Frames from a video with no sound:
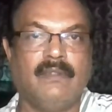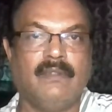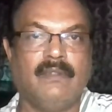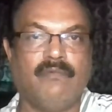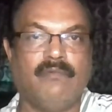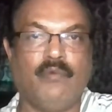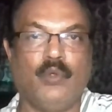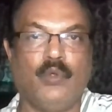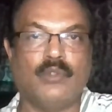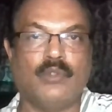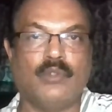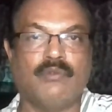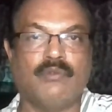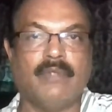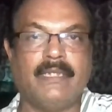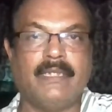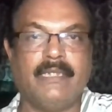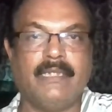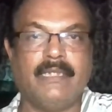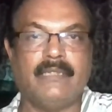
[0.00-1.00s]
Fourth
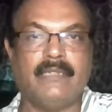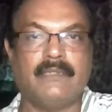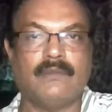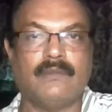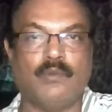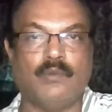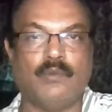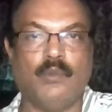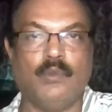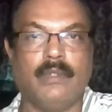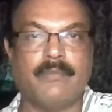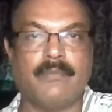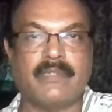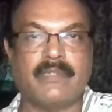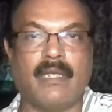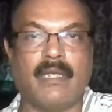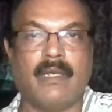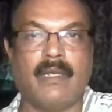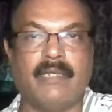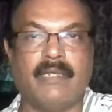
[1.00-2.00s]
one is Coulomb's
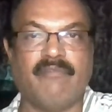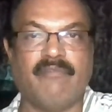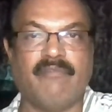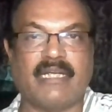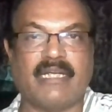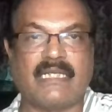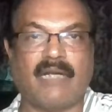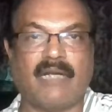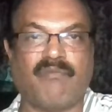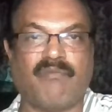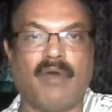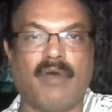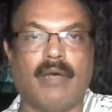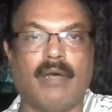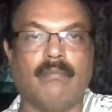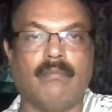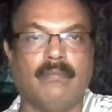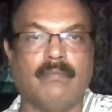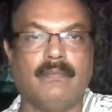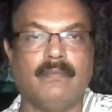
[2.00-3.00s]
law in vector
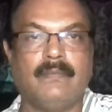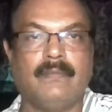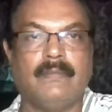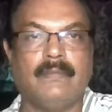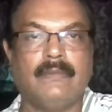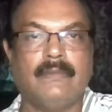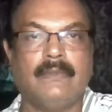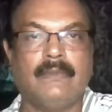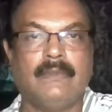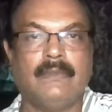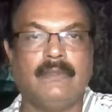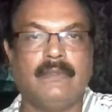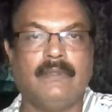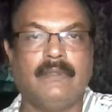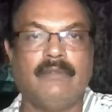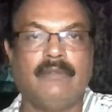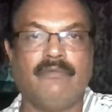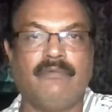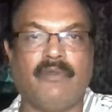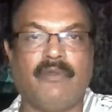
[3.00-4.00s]
form.
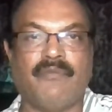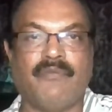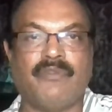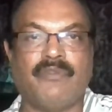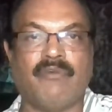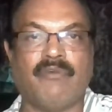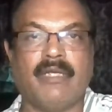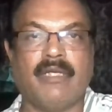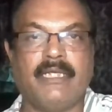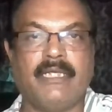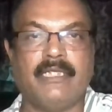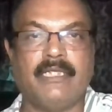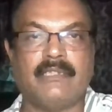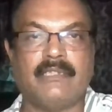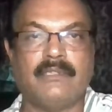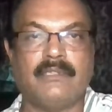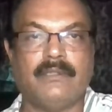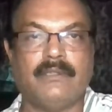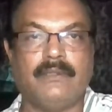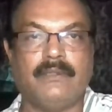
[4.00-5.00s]
Fifth one is
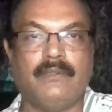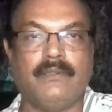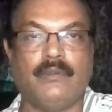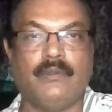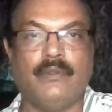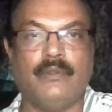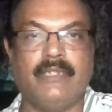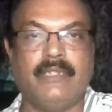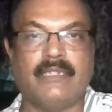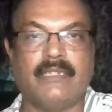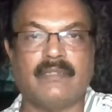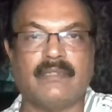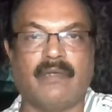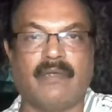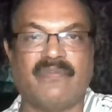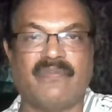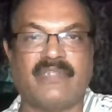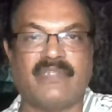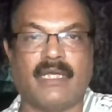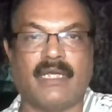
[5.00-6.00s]
units
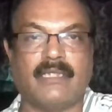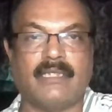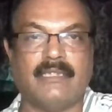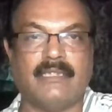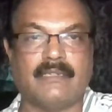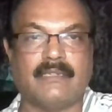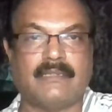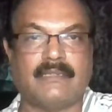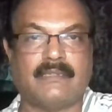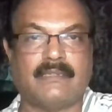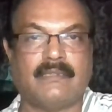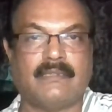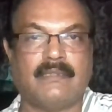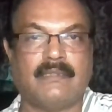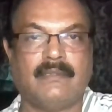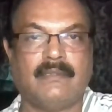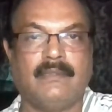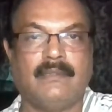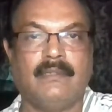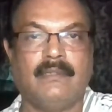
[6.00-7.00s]
of charges.
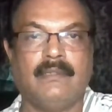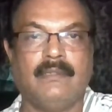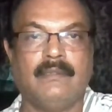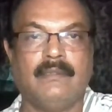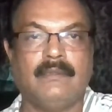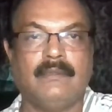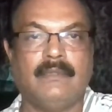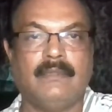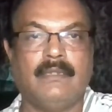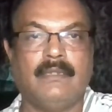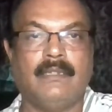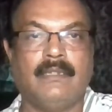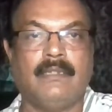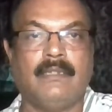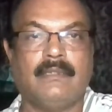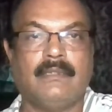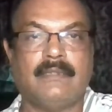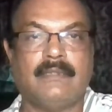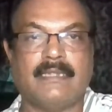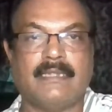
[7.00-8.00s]

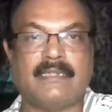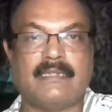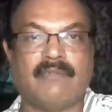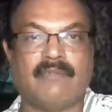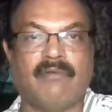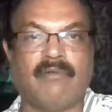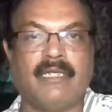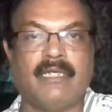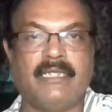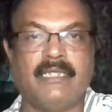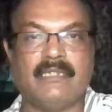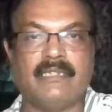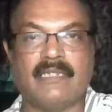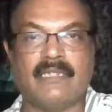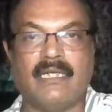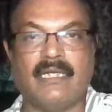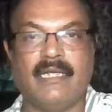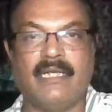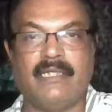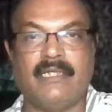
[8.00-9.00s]
Sixth one is
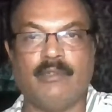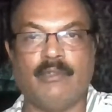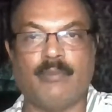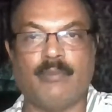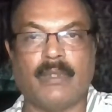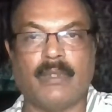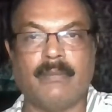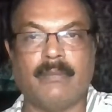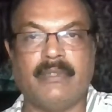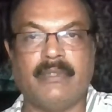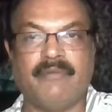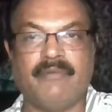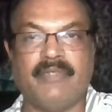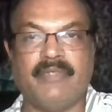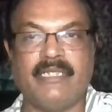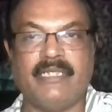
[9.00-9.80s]
relative permittivity.